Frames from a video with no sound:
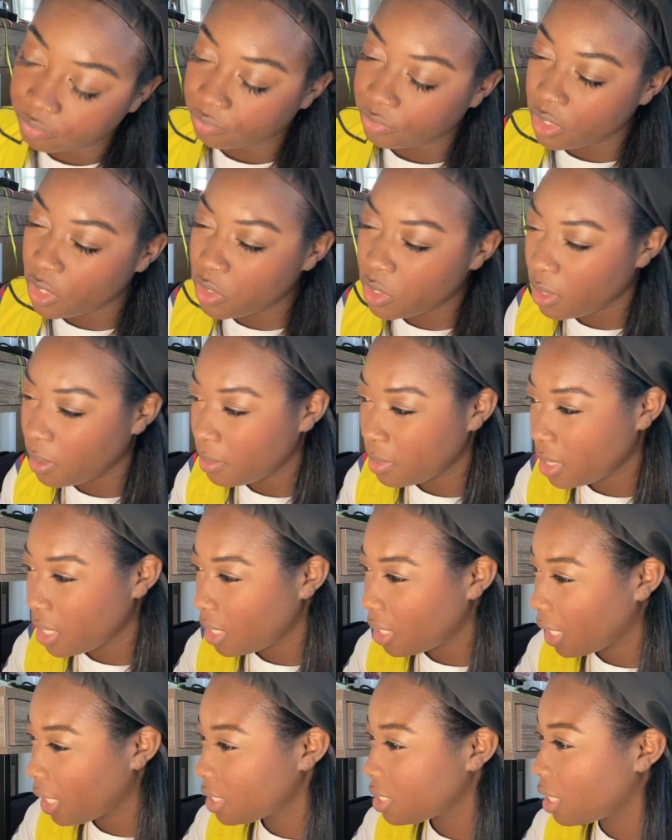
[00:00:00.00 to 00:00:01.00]
You see what I'm saying?
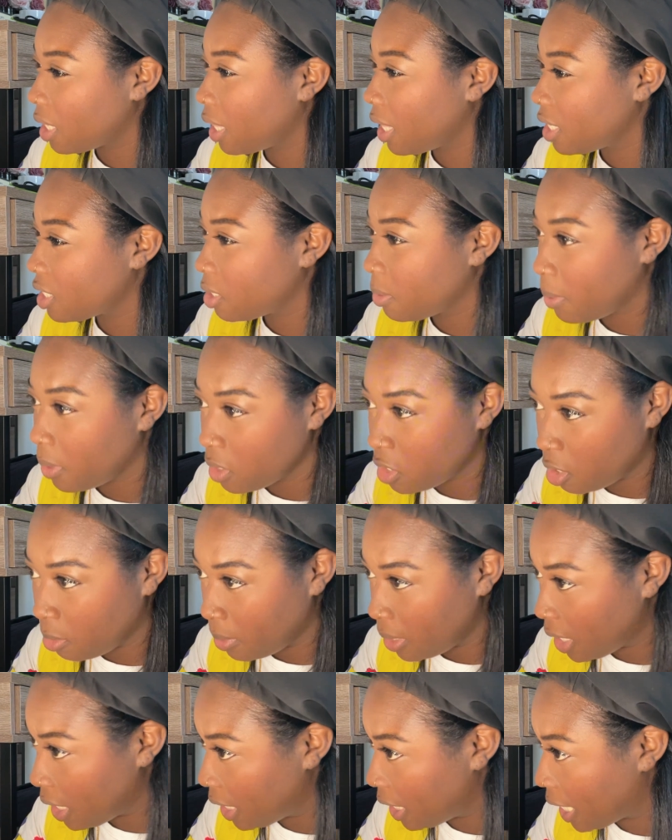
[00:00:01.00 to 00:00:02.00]
Like it's supposed to
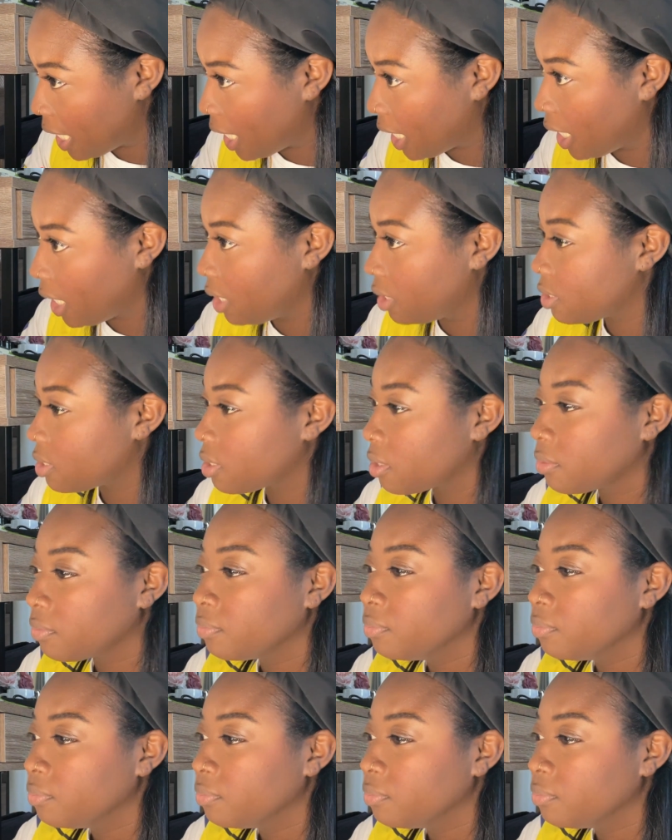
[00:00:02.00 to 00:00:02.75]
be a light.